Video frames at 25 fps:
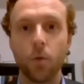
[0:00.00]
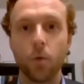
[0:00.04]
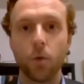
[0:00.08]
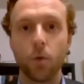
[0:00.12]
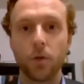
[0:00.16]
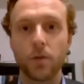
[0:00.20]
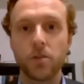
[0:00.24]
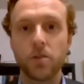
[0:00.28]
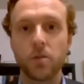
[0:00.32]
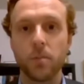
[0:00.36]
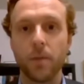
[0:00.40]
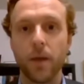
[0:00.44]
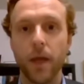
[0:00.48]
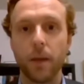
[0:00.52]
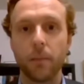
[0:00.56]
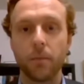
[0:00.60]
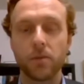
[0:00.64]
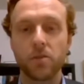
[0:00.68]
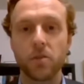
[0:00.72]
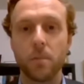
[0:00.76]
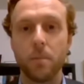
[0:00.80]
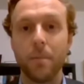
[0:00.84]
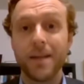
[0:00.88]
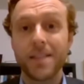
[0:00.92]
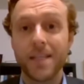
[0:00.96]
in order to be able
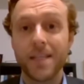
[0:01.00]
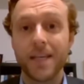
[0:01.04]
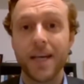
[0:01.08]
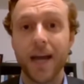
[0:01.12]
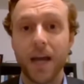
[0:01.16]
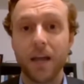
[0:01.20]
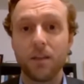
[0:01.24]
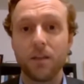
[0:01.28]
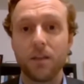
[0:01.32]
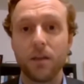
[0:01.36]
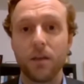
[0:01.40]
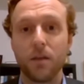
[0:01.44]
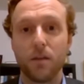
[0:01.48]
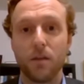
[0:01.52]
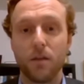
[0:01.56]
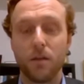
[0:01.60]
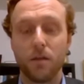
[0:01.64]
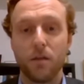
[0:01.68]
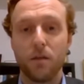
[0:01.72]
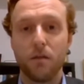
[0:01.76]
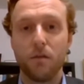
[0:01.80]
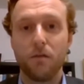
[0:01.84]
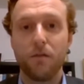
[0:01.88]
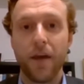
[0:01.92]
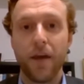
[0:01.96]
to mitigate
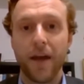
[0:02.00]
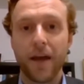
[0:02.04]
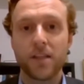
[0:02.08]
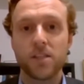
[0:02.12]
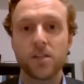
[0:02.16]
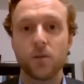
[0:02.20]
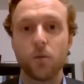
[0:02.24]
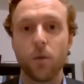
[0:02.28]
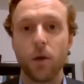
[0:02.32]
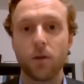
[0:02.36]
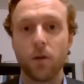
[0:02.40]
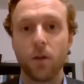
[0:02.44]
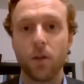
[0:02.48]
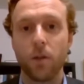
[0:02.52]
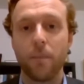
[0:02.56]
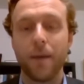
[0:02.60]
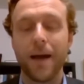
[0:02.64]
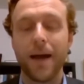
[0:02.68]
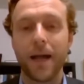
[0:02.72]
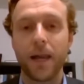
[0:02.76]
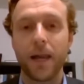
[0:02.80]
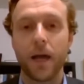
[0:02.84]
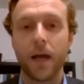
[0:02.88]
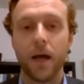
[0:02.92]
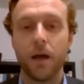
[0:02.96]
the effect of whether or not
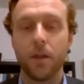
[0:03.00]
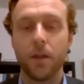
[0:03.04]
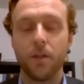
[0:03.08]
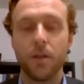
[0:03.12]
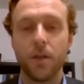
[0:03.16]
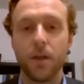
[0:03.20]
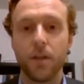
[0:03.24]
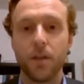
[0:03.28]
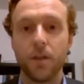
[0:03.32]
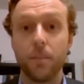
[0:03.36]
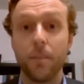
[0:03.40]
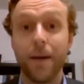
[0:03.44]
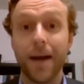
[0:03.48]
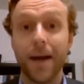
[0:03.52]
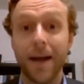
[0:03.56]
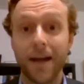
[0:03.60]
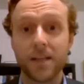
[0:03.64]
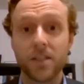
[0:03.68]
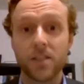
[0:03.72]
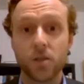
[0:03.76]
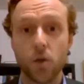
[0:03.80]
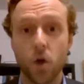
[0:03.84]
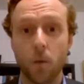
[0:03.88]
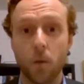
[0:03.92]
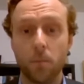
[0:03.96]
the
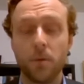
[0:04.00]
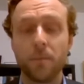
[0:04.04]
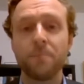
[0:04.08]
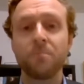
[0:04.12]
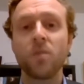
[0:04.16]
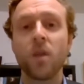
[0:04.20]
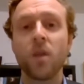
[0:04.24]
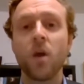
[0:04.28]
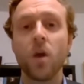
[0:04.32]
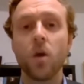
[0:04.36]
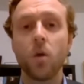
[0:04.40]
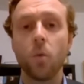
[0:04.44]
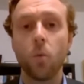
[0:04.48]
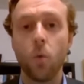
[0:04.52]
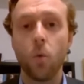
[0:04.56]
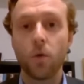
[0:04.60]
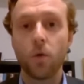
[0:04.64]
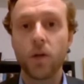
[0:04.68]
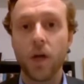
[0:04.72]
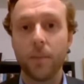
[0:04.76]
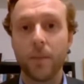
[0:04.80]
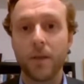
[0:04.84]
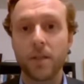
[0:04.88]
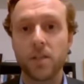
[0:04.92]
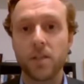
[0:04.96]
backstop would
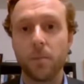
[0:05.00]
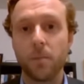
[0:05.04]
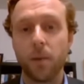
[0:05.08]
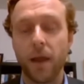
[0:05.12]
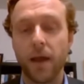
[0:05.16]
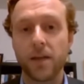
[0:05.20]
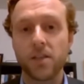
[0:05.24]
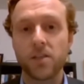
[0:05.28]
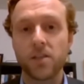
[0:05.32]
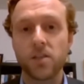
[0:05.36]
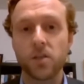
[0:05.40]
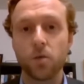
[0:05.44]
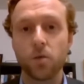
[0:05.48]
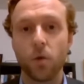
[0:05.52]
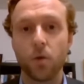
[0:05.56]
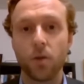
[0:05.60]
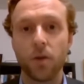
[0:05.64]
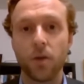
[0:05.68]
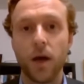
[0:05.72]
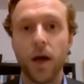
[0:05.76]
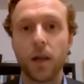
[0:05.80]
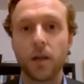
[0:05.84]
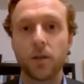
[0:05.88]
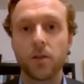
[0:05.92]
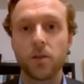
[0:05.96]
come into place in Northern
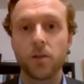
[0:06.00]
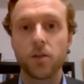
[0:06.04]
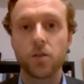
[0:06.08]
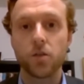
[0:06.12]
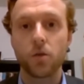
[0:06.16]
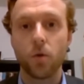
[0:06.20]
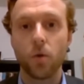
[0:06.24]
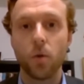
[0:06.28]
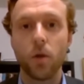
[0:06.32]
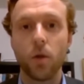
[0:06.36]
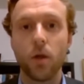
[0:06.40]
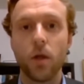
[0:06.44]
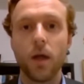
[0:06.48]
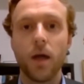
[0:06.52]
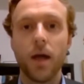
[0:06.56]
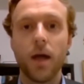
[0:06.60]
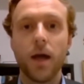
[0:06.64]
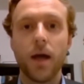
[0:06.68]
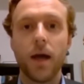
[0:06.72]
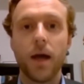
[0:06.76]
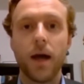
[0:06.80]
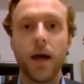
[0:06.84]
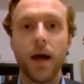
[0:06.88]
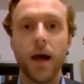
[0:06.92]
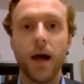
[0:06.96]
Ireland at all.
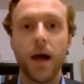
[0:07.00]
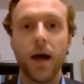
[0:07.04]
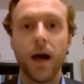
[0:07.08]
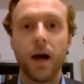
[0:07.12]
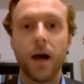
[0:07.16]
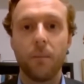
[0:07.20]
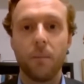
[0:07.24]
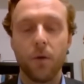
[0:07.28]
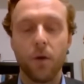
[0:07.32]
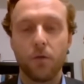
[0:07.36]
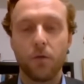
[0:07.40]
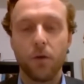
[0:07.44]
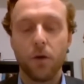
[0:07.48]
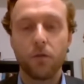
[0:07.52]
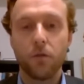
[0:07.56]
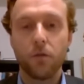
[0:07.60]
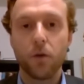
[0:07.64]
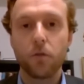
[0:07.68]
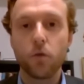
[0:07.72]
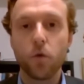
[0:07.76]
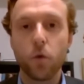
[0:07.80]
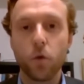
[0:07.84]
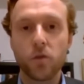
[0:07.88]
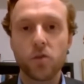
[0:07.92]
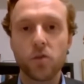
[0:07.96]

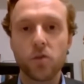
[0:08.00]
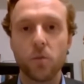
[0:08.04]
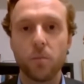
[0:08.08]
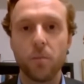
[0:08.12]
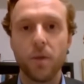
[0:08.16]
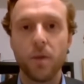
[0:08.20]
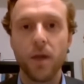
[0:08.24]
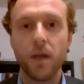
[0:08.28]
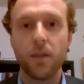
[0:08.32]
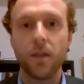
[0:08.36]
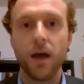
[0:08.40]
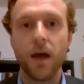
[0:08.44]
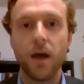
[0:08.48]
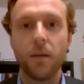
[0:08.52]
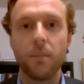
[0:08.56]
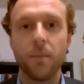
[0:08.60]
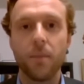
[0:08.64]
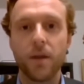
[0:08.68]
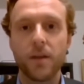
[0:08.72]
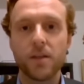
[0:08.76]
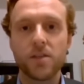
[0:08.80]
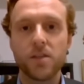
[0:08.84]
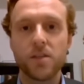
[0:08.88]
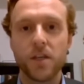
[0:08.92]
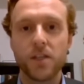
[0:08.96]
Of course would be there, but
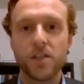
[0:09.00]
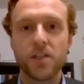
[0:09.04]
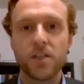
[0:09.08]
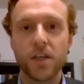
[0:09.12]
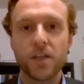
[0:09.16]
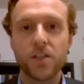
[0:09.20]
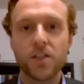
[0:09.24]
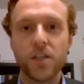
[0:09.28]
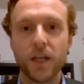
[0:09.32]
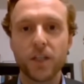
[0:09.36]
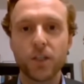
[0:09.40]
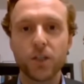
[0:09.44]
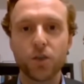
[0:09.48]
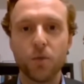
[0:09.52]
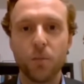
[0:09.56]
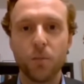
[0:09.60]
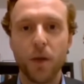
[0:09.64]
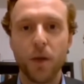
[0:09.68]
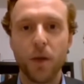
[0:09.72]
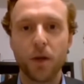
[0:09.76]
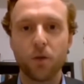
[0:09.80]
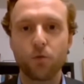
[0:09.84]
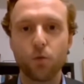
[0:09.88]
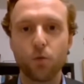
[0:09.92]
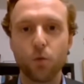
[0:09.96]
it's an extension of
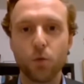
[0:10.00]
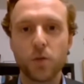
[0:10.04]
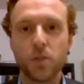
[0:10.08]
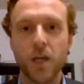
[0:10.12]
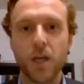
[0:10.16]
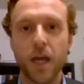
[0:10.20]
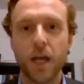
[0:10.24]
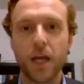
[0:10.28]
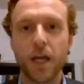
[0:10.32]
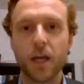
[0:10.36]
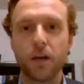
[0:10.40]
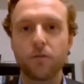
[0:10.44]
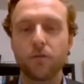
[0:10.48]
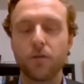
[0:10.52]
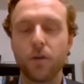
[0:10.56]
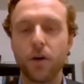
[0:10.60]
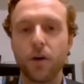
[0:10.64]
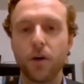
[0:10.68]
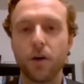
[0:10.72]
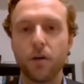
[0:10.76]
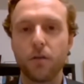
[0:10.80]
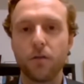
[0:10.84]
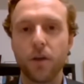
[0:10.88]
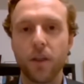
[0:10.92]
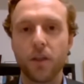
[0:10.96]
being a rule taker for
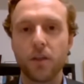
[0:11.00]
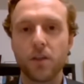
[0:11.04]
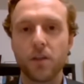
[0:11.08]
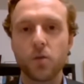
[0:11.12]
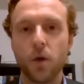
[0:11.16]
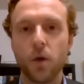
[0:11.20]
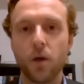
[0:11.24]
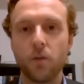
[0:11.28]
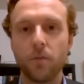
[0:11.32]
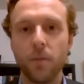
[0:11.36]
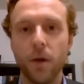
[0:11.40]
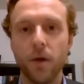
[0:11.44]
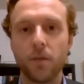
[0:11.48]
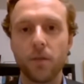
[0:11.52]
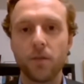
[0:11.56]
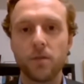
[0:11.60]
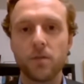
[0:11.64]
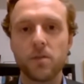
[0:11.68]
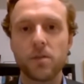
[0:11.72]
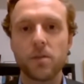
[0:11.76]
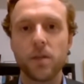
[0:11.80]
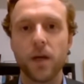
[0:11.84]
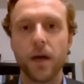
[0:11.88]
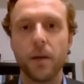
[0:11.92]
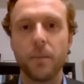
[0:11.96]
another 12
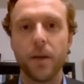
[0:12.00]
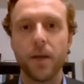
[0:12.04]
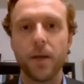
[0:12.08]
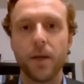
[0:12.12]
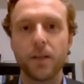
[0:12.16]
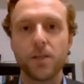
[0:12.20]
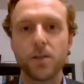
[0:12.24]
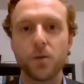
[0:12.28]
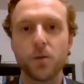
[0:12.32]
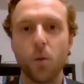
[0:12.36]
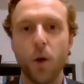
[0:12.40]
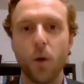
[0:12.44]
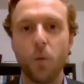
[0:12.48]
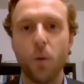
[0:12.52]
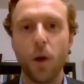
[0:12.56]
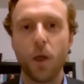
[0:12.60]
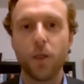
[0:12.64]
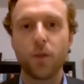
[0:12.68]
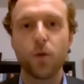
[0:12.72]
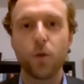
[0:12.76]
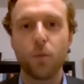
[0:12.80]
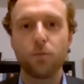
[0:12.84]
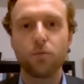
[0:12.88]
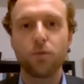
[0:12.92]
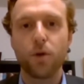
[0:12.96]
months. I mean, it's whether
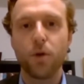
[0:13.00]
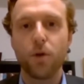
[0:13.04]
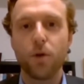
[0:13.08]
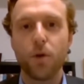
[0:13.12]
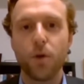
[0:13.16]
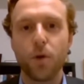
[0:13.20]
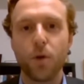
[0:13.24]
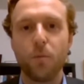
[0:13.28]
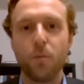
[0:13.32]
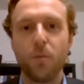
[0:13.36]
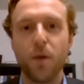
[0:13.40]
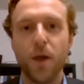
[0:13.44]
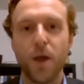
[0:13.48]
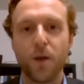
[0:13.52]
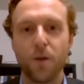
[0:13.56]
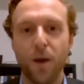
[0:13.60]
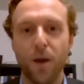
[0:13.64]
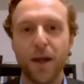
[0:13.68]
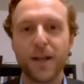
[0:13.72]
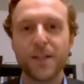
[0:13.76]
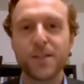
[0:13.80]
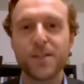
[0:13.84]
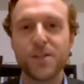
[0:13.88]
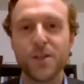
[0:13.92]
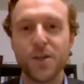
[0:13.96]
you're pro-European or
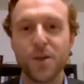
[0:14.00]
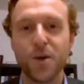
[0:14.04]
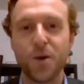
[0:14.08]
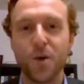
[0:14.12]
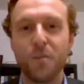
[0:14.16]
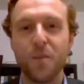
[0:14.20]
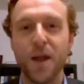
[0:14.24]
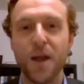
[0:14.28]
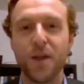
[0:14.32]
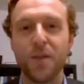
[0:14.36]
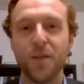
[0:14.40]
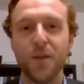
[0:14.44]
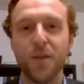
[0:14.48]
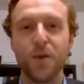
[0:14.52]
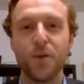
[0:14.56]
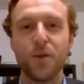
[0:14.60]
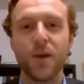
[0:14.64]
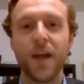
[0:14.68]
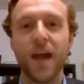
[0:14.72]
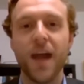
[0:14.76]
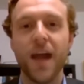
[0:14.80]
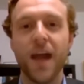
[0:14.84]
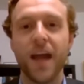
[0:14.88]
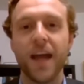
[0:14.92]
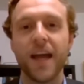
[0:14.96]
anti-European in the
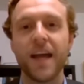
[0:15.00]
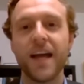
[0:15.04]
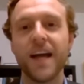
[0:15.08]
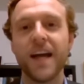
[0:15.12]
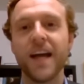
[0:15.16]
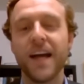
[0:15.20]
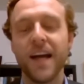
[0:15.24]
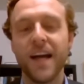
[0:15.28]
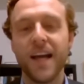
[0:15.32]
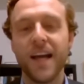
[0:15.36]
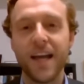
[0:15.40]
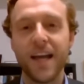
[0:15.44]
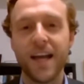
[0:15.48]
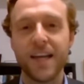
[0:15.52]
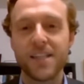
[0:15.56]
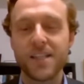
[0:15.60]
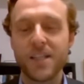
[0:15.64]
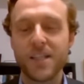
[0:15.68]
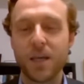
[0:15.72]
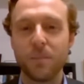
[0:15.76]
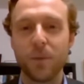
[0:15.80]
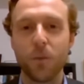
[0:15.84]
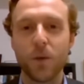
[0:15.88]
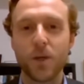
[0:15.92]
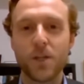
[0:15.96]
UK, it's
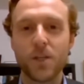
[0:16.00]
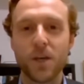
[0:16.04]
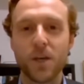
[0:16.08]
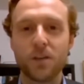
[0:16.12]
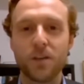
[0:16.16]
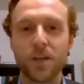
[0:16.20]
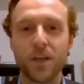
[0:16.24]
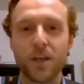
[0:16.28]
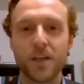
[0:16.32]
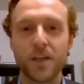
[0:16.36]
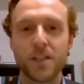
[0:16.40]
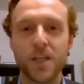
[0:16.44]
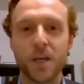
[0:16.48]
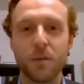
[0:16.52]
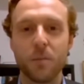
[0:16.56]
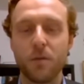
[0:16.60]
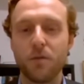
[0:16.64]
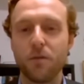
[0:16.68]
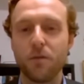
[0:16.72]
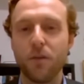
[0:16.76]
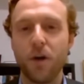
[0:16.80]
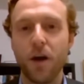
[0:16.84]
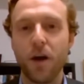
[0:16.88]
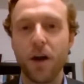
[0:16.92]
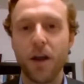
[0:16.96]
something which I think is going to be
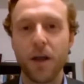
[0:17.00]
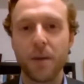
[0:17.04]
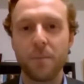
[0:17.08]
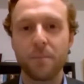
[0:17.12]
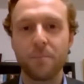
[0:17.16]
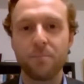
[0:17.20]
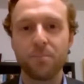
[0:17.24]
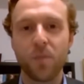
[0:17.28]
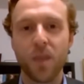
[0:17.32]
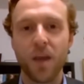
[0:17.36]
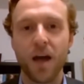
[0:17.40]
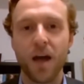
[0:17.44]
very